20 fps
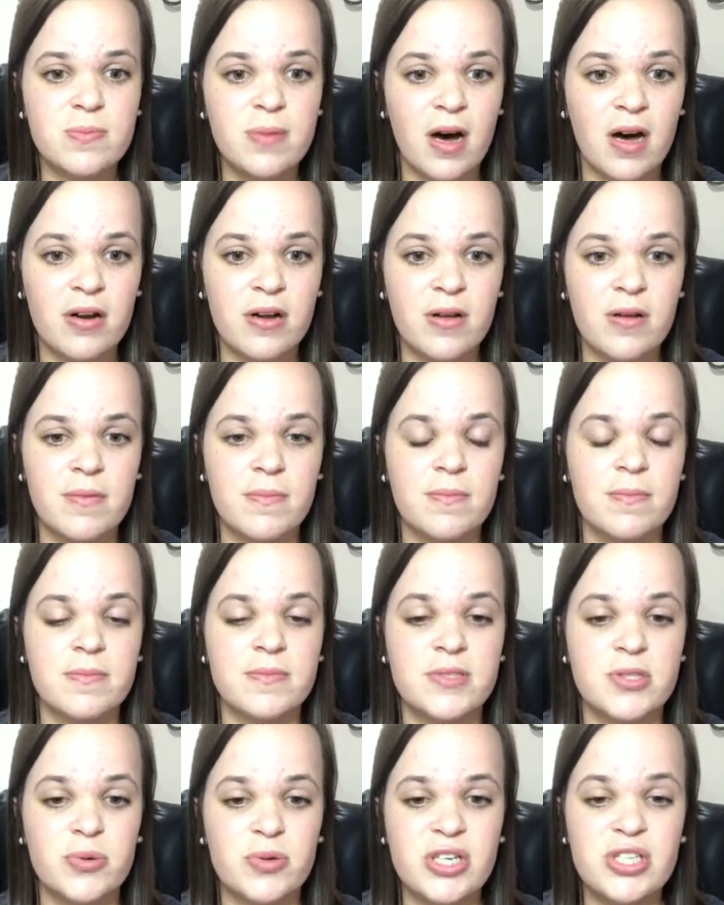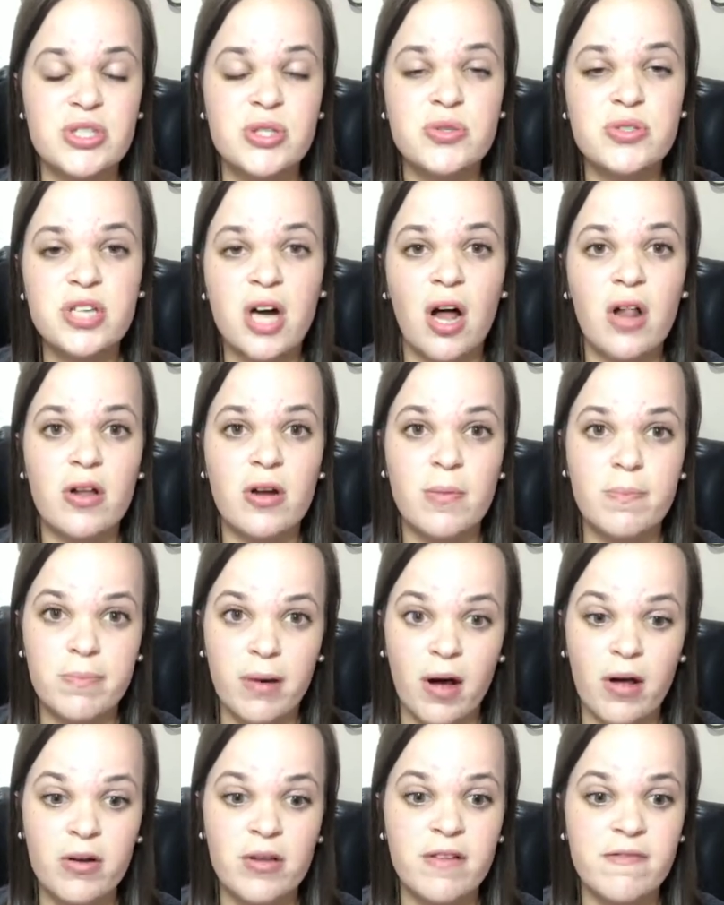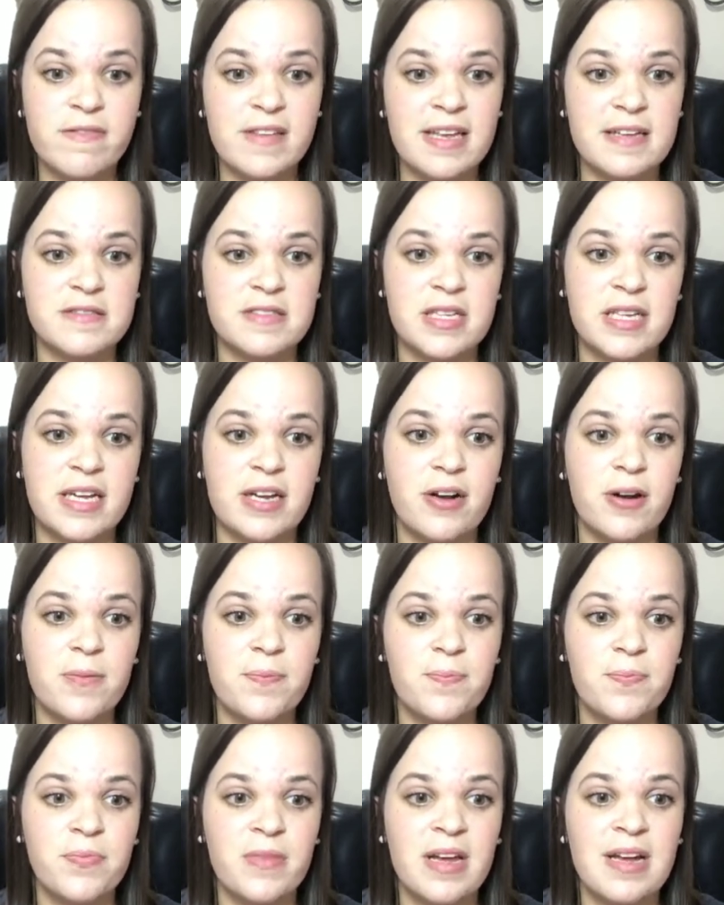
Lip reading: bottle of Thieves Cleaner,